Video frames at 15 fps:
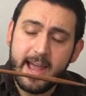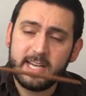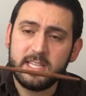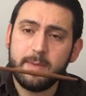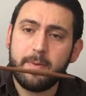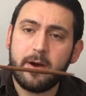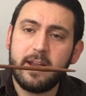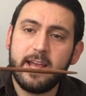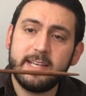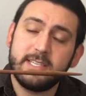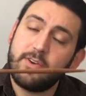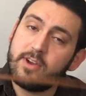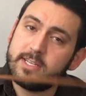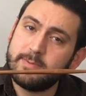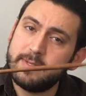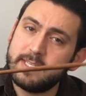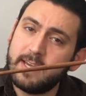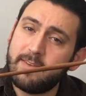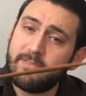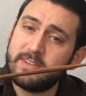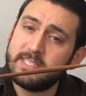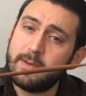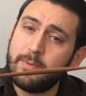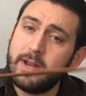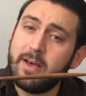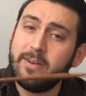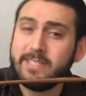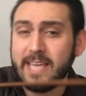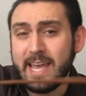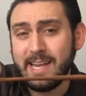I actually bought it as a Christmas gift for someone
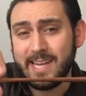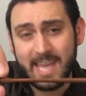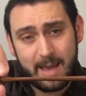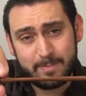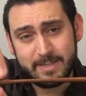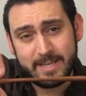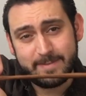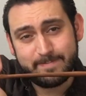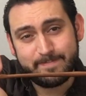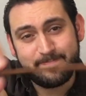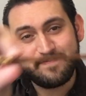else and kept it.